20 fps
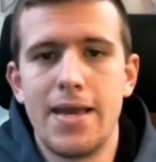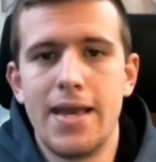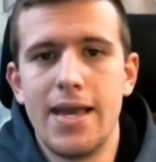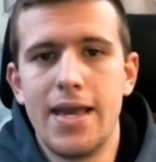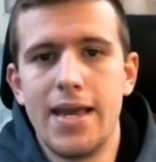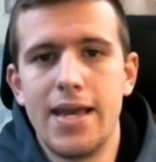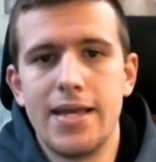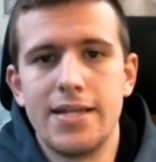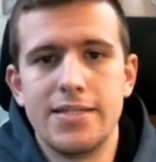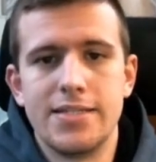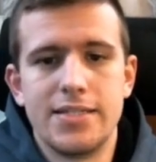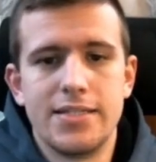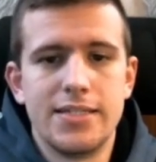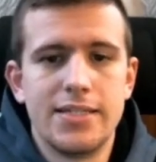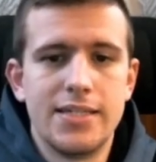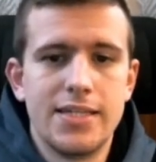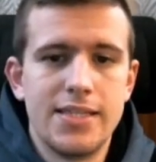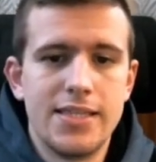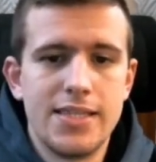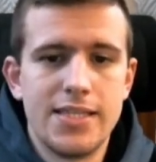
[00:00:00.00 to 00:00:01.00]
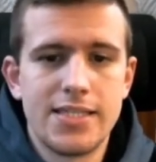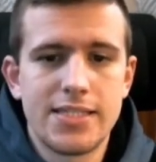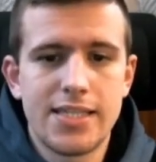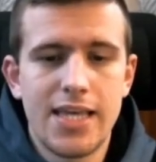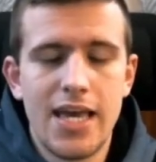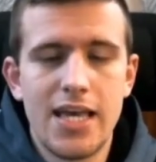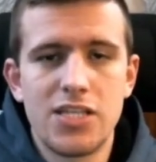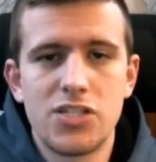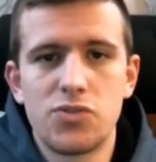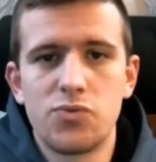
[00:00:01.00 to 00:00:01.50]
And in this
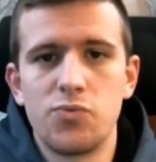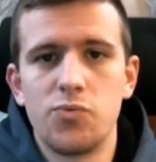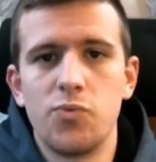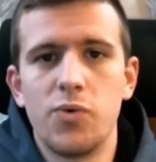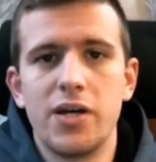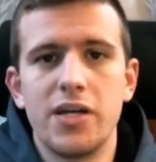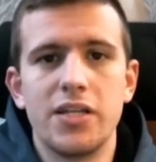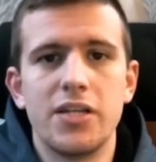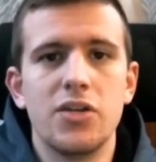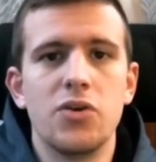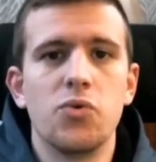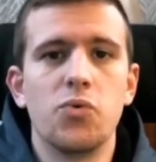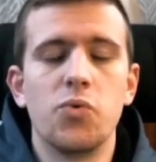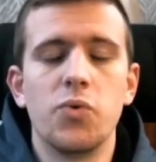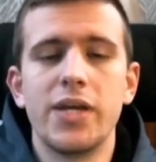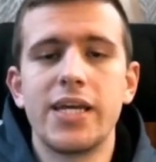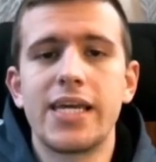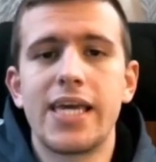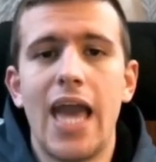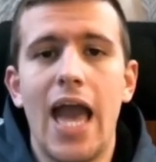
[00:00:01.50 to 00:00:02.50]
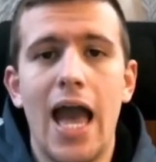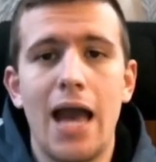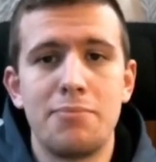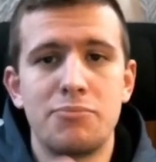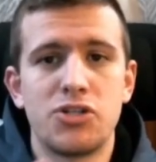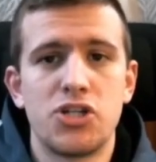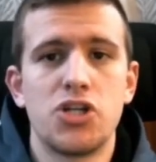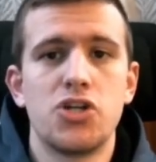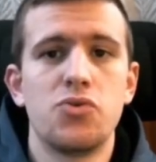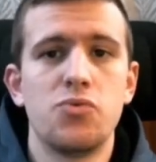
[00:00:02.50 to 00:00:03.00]
case, when we
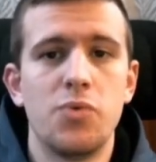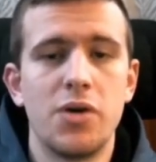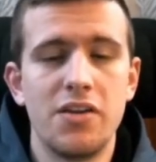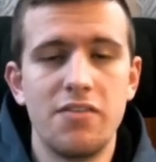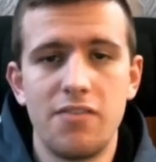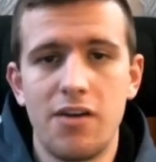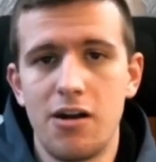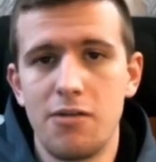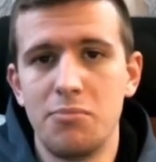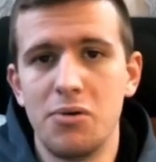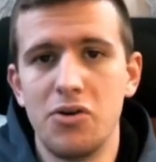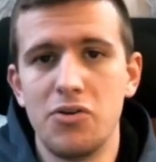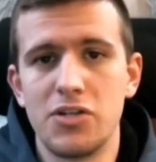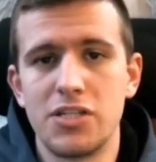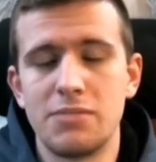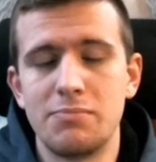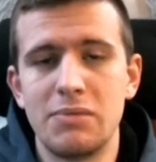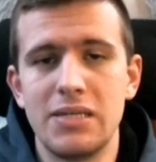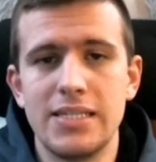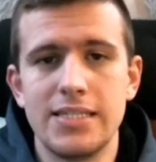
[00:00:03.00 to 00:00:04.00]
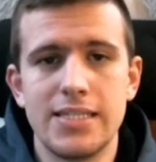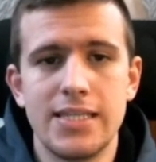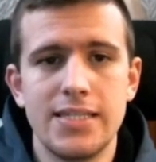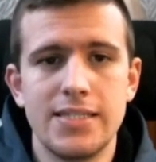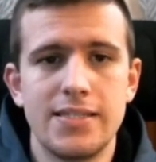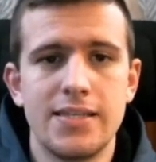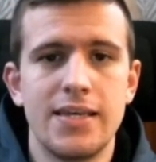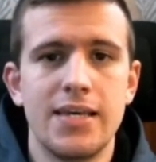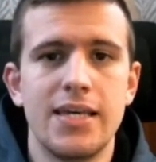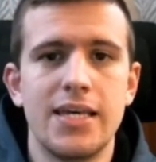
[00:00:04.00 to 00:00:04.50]
capture one of our opponent's
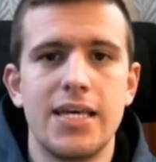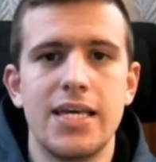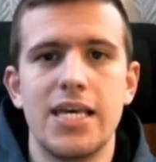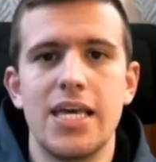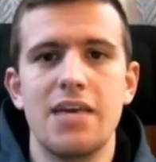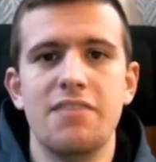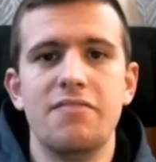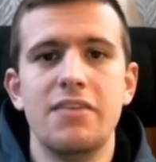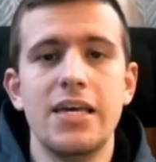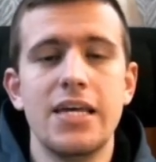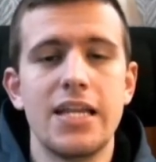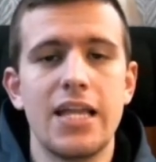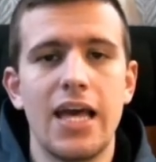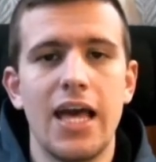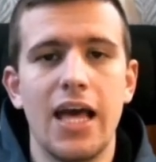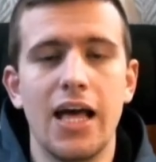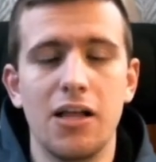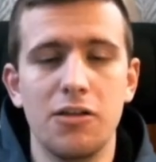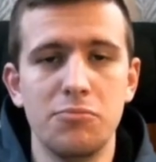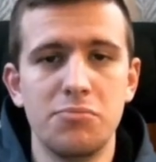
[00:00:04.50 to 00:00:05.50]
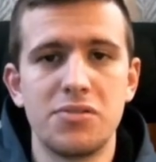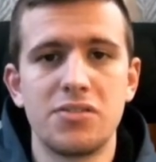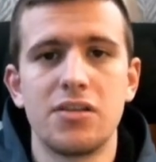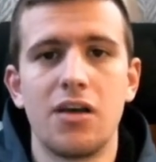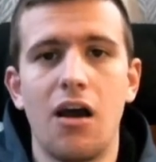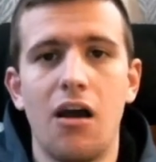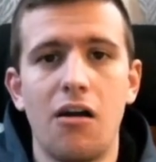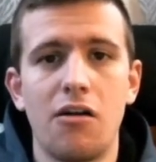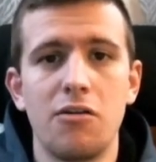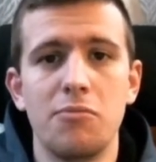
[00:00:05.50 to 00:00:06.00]
pieces, if it helps
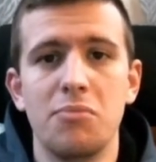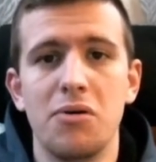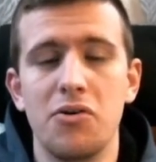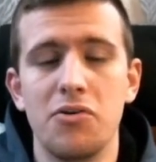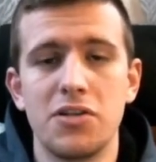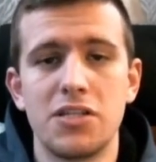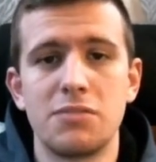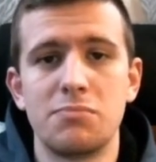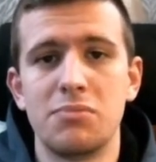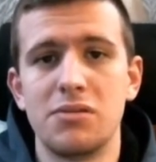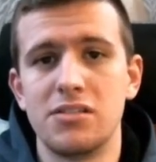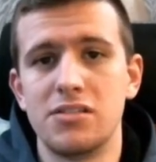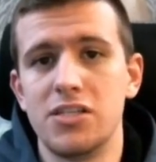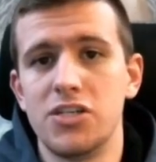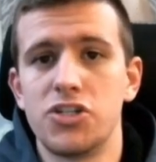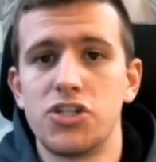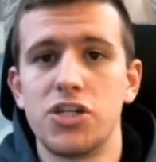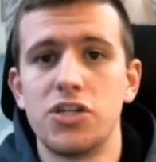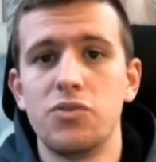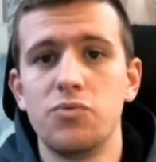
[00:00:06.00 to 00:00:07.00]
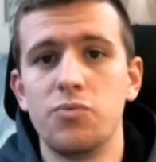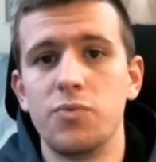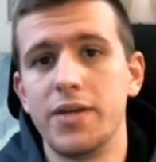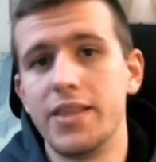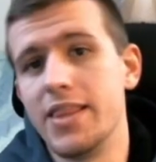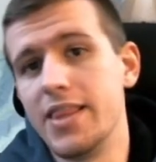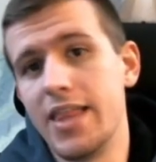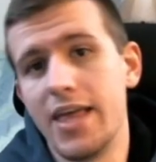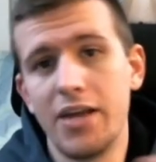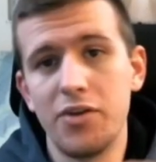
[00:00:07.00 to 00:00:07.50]
our opponent's position
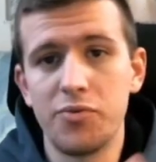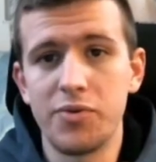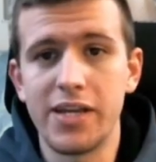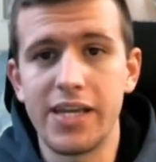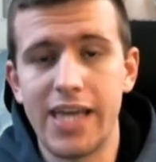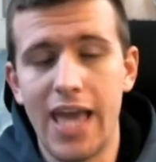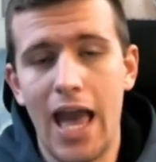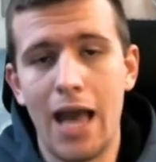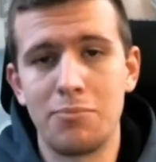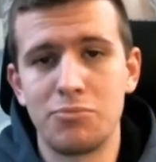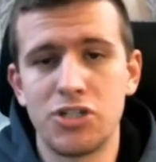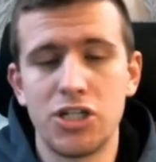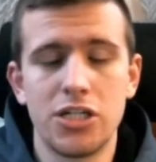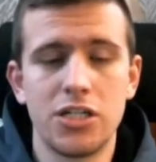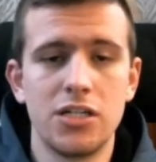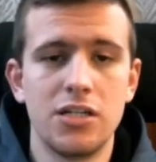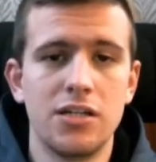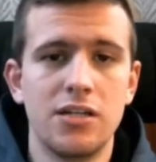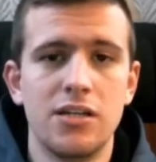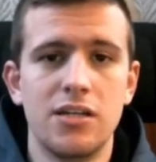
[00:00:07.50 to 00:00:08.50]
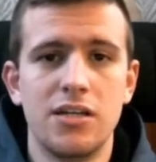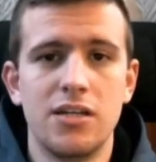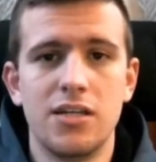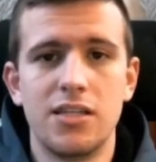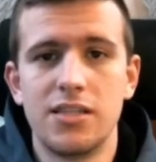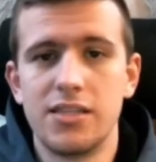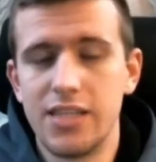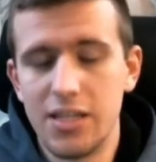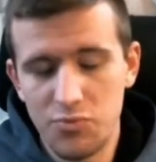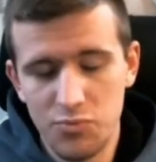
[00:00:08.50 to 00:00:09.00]
when they recapture,
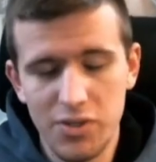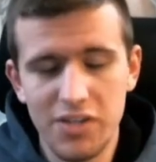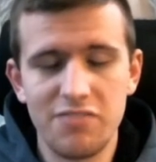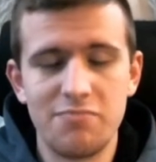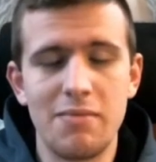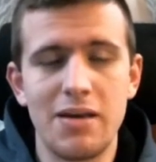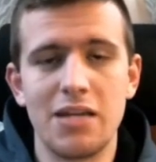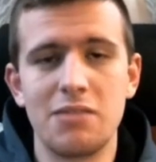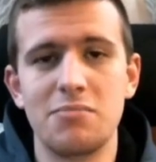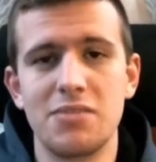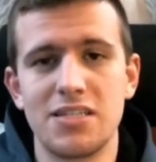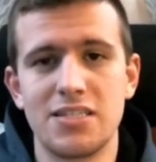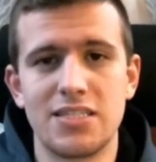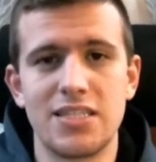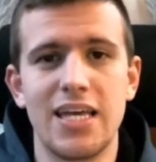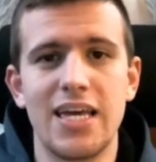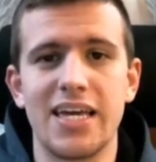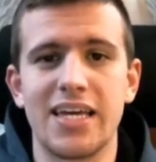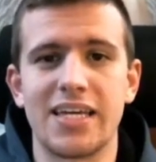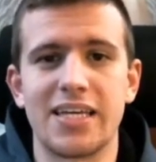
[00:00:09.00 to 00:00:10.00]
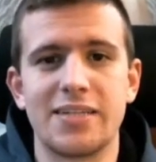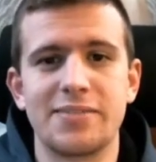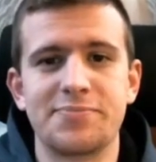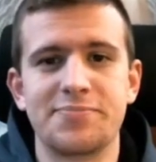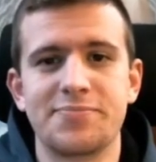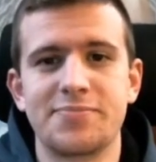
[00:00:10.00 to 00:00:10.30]
then we've made a mistake.